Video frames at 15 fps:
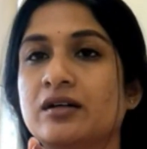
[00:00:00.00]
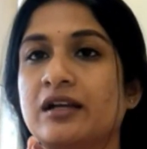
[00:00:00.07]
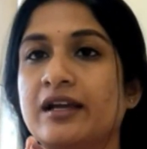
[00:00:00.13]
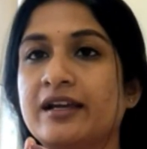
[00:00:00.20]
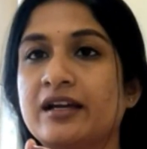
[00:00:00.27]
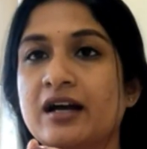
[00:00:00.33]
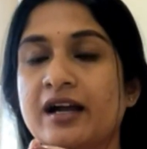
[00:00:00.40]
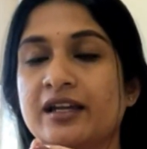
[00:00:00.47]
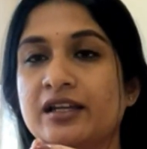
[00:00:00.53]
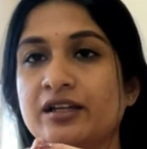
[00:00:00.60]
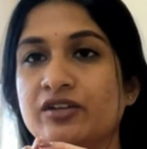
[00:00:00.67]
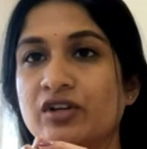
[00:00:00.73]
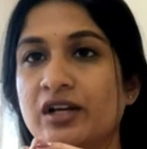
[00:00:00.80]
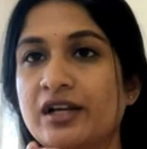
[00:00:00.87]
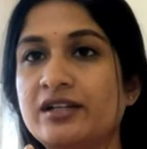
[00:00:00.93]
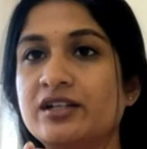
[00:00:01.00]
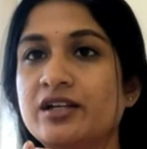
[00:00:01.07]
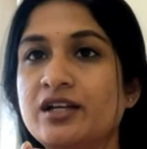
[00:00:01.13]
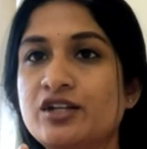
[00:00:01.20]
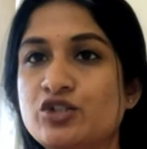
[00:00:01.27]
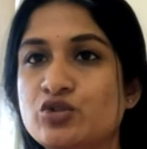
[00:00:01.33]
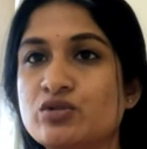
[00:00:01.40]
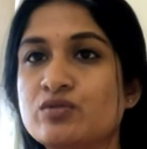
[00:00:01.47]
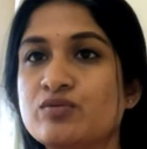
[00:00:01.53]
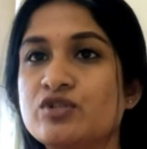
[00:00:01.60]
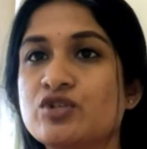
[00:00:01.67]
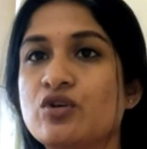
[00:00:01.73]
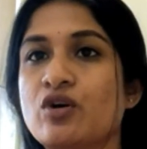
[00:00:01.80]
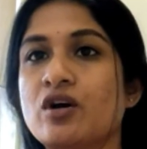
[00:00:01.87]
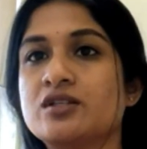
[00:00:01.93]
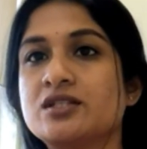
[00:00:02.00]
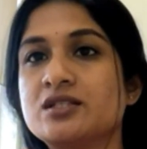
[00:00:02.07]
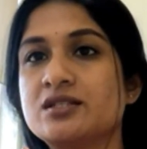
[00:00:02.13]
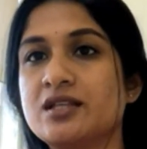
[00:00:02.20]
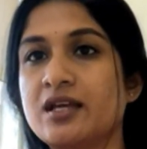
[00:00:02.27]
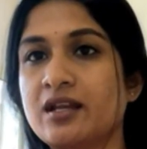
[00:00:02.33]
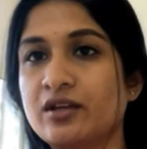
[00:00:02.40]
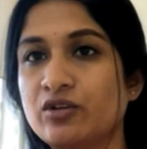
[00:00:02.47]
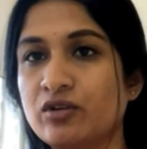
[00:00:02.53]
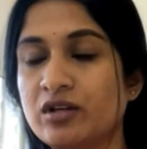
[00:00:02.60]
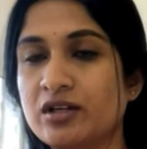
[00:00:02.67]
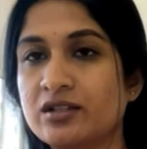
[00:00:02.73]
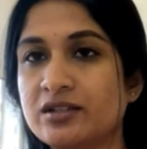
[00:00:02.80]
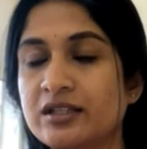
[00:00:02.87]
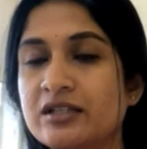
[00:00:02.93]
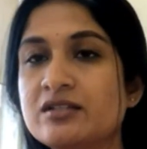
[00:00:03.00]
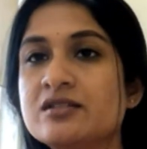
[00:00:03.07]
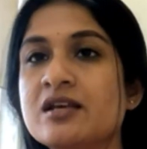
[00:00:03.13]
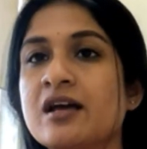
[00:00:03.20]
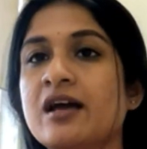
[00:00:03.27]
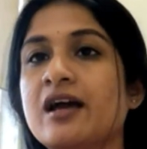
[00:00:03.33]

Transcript: like gynec related issues which causes the irregular things.